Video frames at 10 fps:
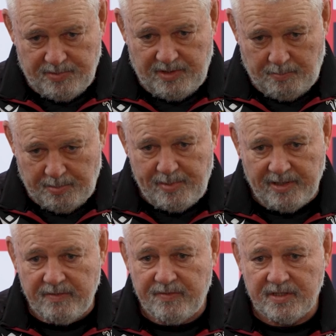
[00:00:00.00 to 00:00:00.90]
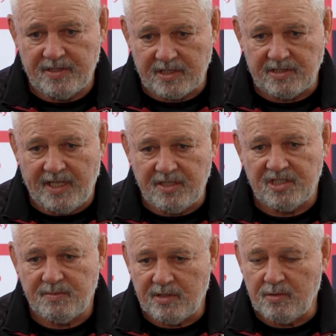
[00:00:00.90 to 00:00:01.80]
you know, preparing for the Six
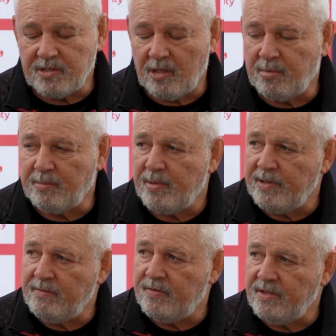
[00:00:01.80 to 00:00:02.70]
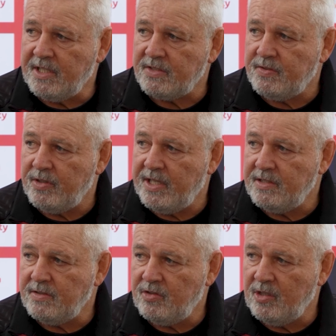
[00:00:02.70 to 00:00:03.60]
Nations, but also preparing for the next few
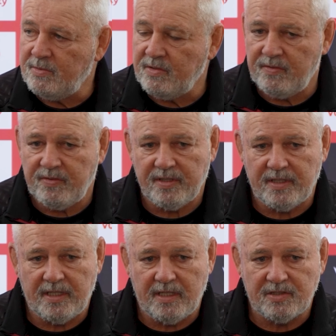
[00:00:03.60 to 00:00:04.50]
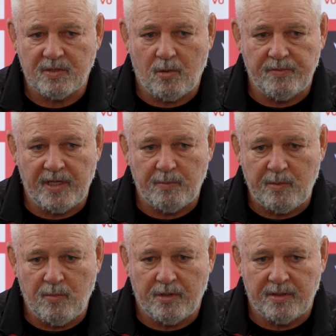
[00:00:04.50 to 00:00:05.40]
years in terms of uh, a squad that we
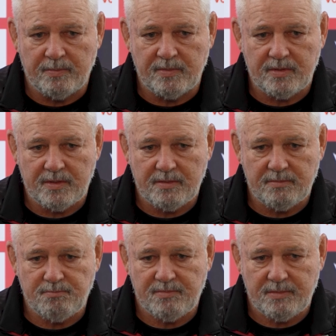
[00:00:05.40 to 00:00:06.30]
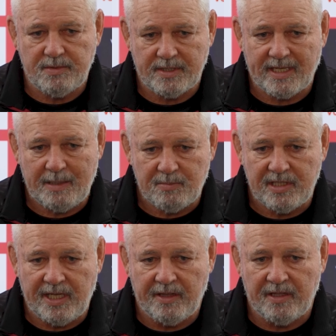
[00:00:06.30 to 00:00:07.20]
want to to keep
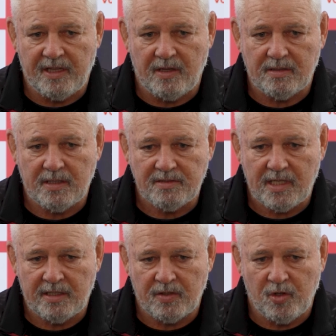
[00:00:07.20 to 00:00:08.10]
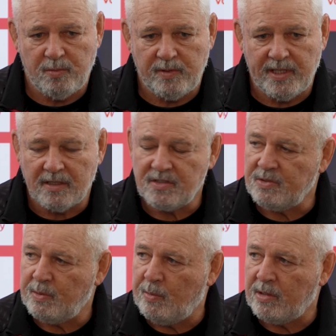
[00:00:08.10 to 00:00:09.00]
together that, and, and, a group of
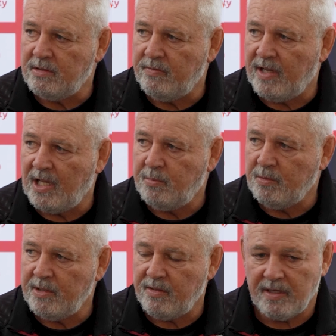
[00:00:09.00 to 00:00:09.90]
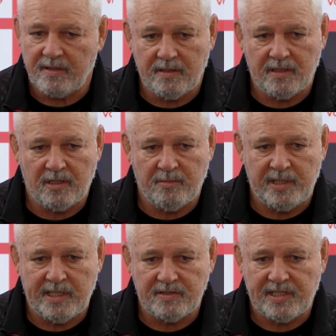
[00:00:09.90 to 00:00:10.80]
youngsters we want to develop and we think are going to
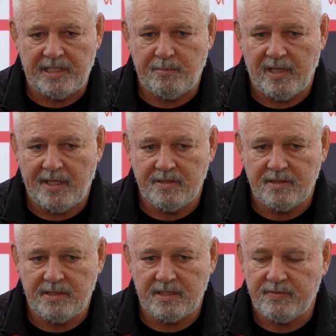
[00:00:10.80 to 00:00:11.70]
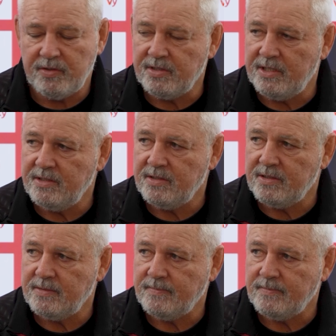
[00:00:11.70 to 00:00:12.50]
be outstanding players in the next few seasons.